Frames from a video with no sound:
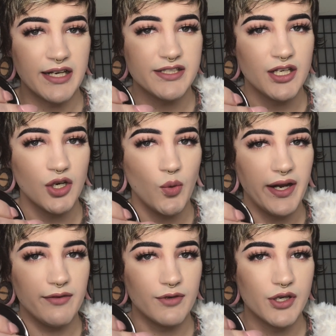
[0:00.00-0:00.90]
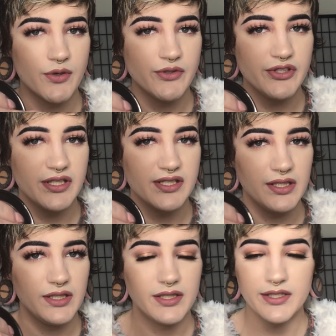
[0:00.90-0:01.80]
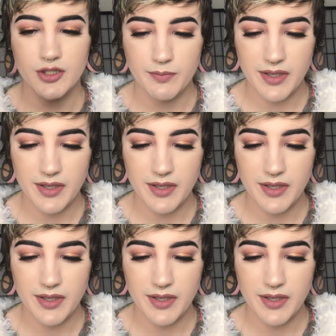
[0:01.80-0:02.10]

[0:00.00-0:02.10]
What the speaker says: It's not quite rose. It's a little